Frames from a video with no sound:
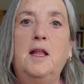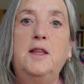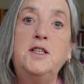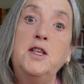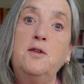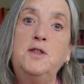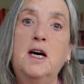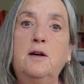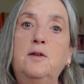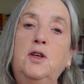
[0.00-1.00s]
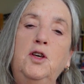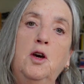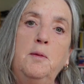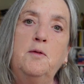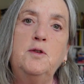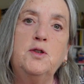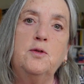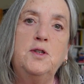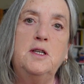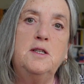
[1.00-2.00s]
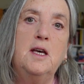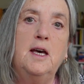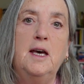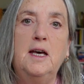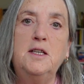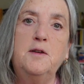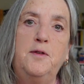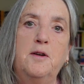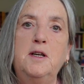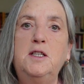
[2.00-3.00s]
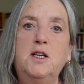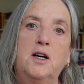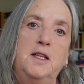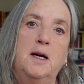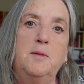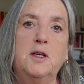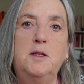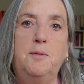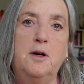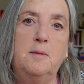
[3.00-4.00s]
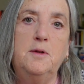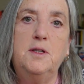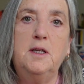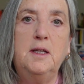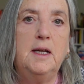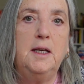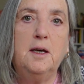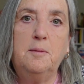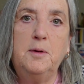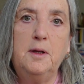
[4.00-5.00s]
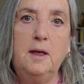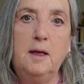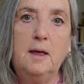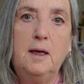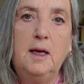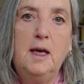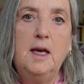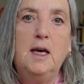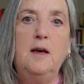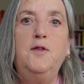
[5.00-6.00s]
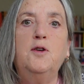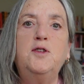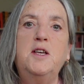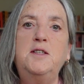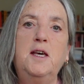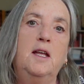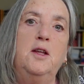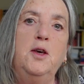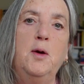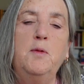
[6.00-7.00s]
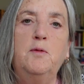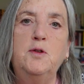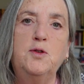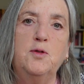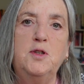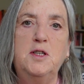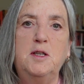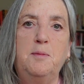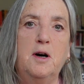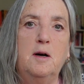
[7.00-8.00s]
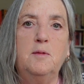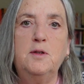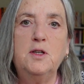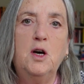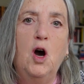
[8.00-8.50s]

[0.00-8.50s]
There's no doubt human resources is a very dynamic department in any company. If you're sitting in a human resources department,